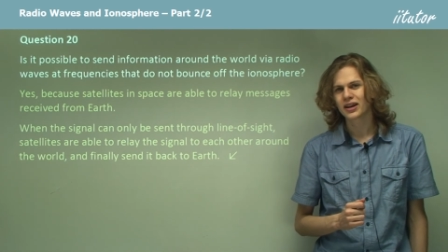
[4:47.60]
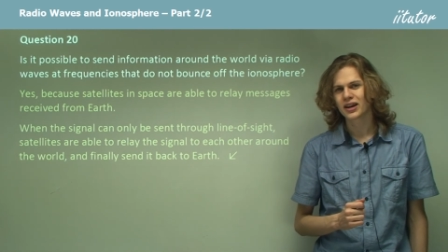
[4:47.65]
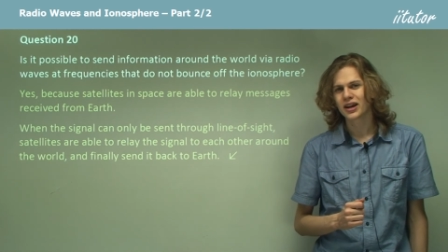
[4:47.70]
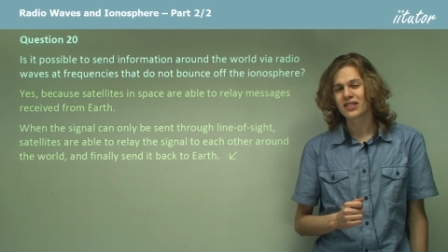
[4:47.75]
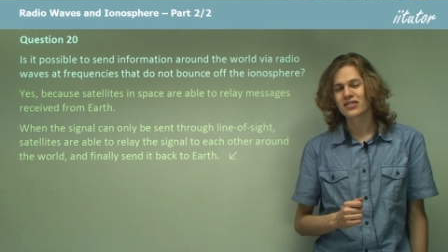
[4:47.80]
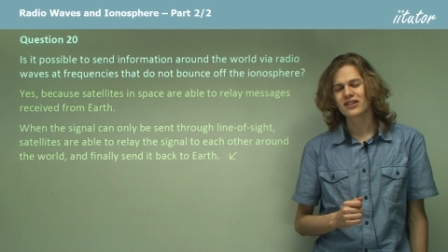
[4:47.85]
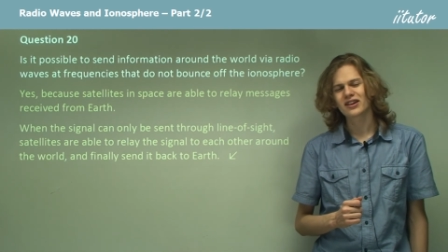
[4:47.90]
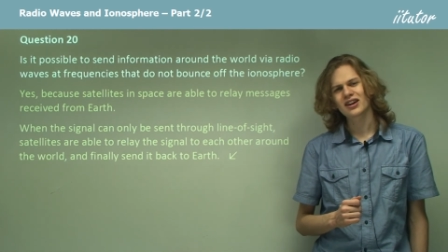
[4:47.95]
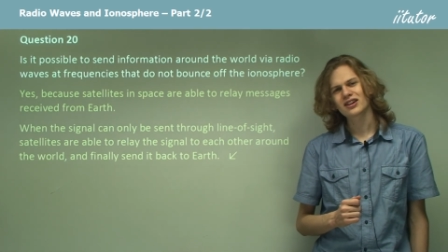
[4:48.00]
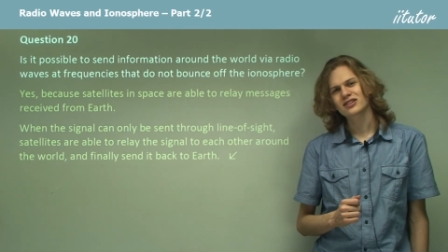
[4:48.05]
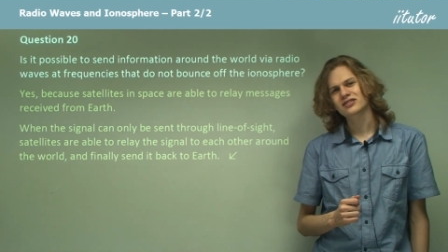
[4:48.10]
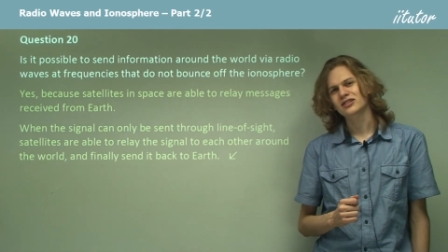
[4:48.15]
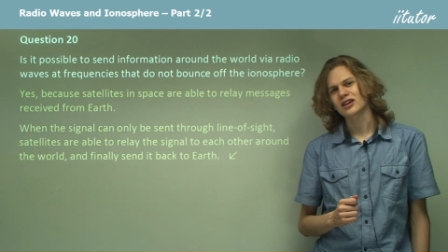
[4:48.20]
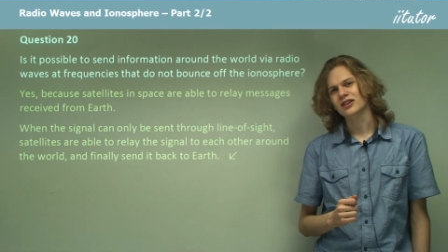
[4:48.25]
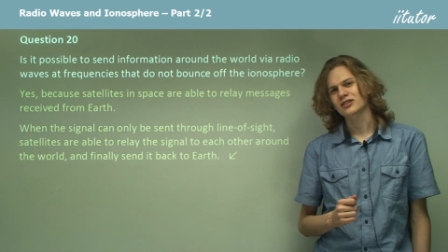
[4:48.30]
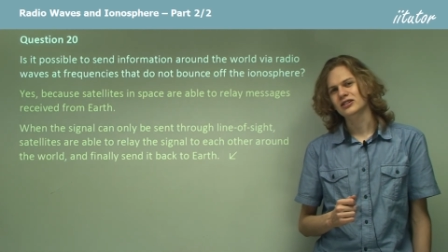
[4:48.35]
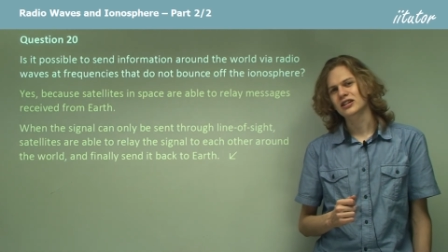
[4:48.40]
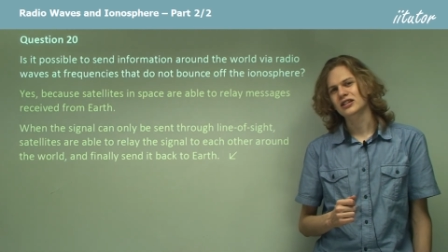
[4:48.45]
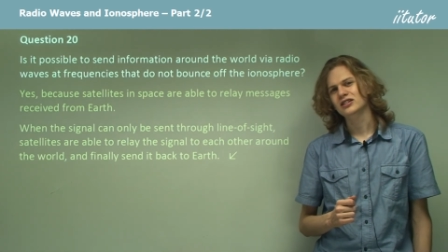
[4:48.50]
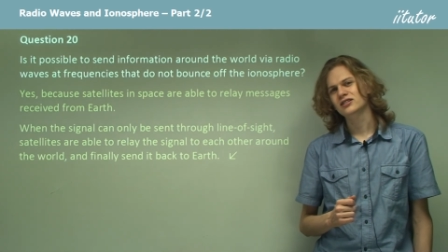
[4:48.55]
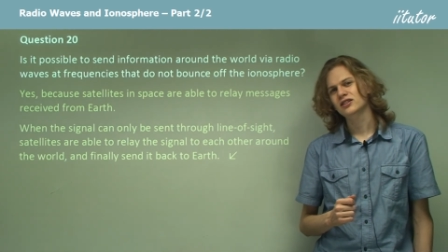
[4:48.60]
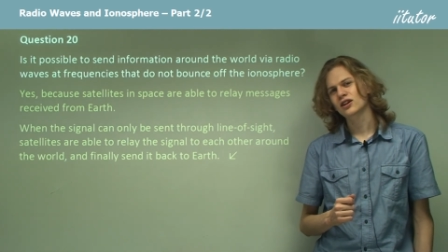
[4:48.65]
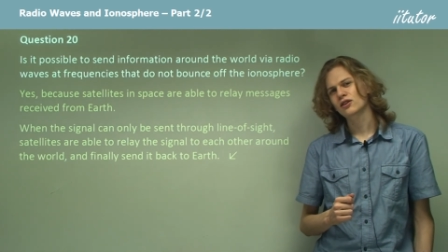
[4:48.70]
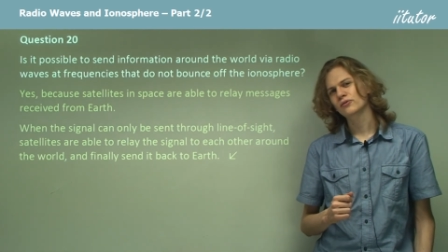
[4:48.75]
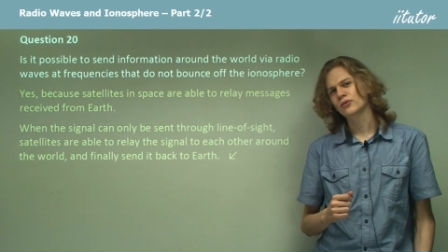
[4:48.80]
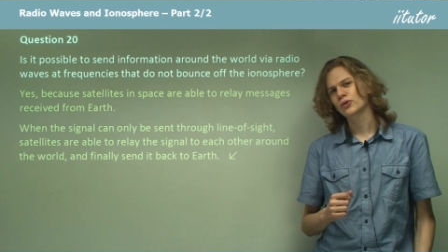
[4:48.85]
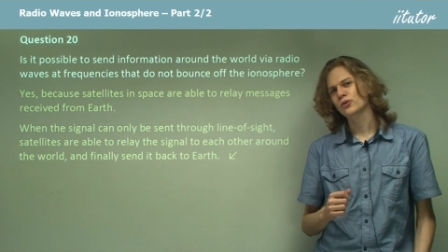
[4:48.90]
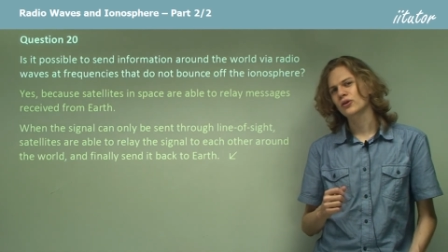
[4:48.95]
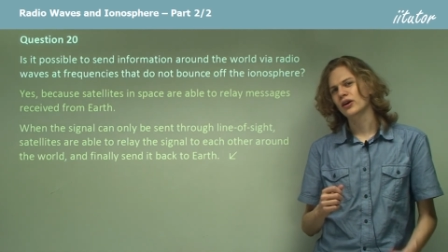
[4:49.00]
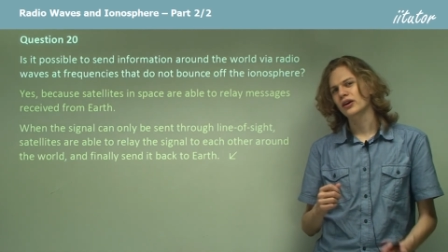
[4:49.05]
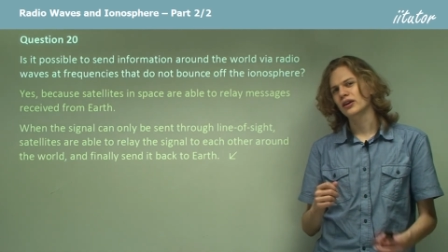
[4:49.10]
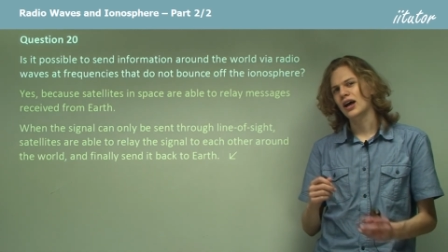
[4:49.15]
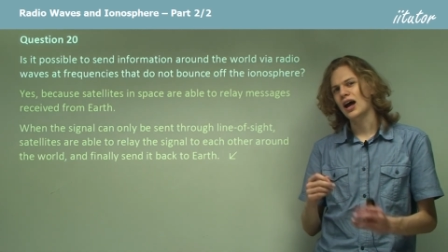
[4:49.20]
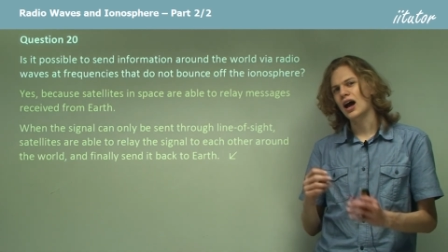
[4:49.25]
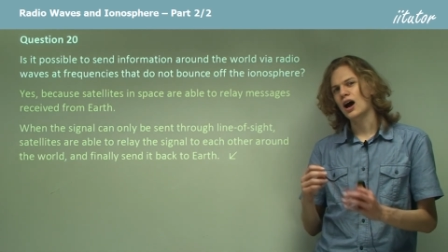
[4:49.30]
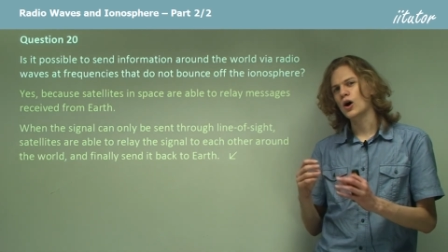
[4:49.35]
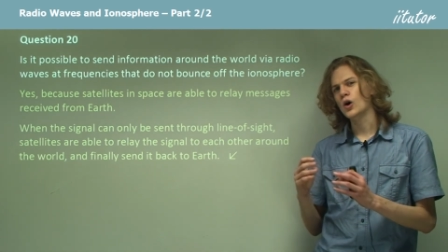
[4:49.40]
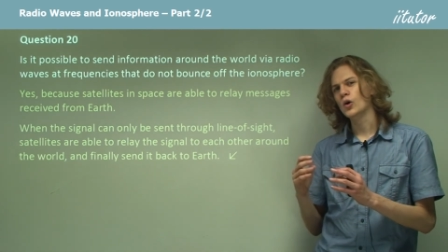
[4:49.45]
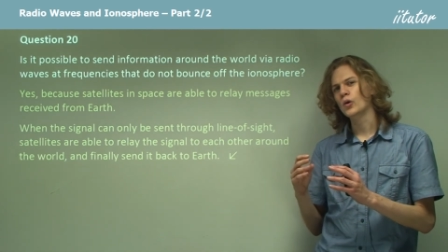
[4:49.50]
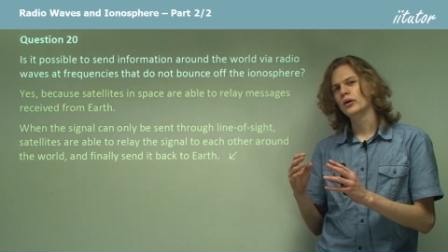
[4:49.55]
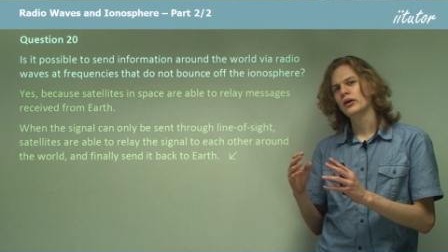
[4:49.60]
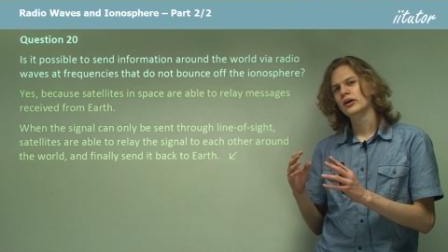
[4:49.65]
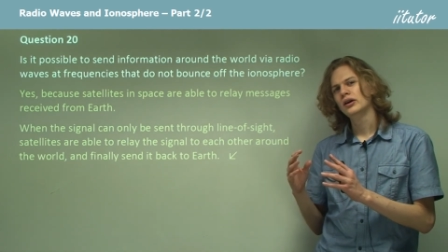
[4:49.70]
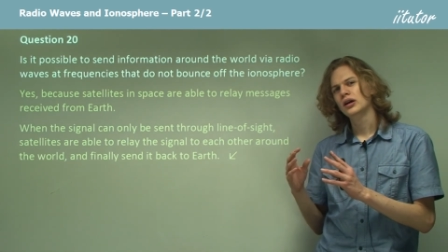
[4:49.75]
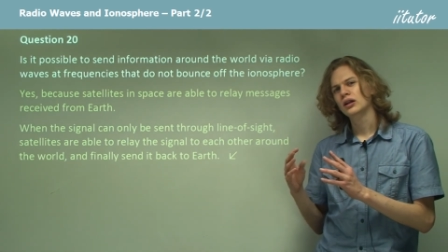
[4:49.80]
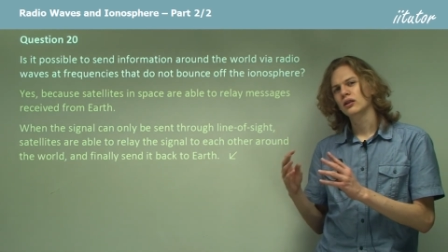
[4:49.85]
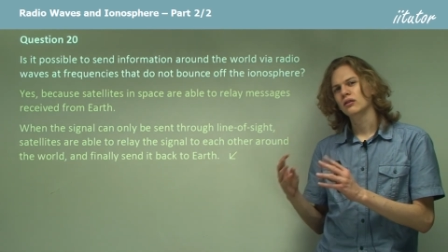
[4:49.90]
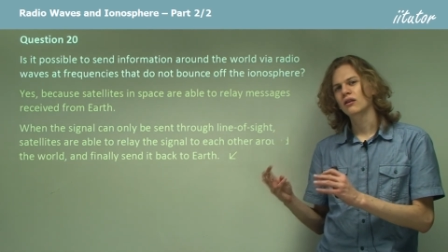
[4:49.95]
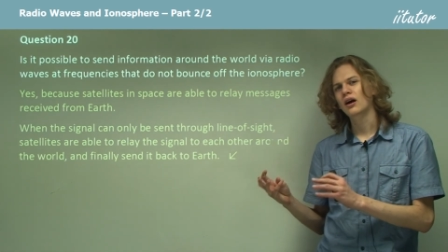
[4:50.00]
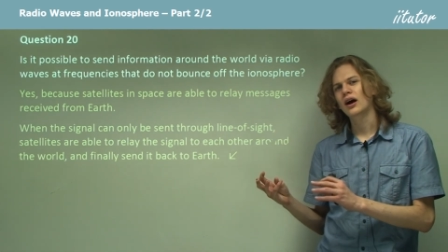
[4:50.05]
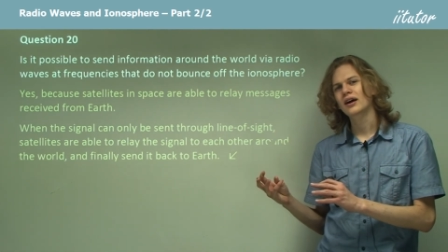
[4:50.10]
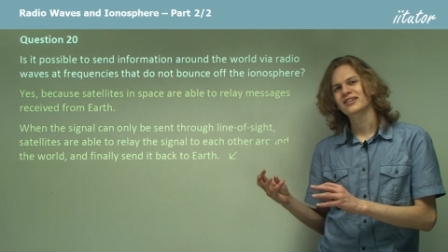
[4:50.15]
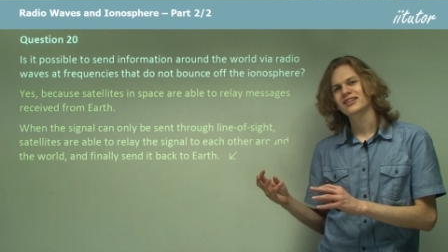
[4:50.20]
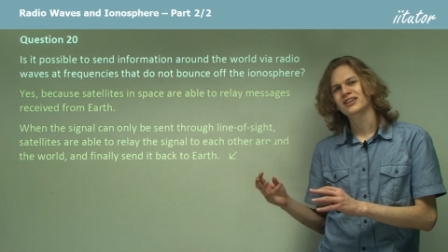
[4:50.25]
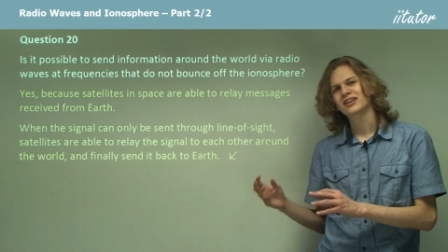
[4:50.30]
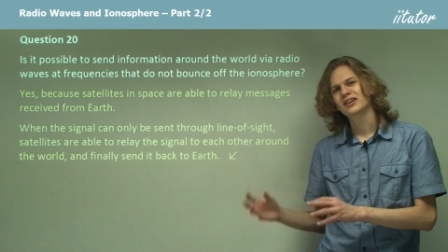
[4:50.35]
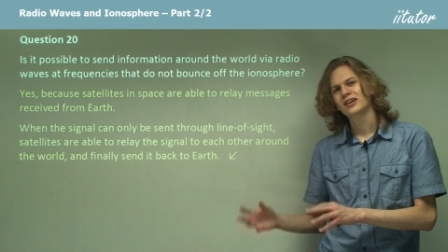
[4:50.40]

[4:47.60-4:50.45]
In the next section, instead of looking at how light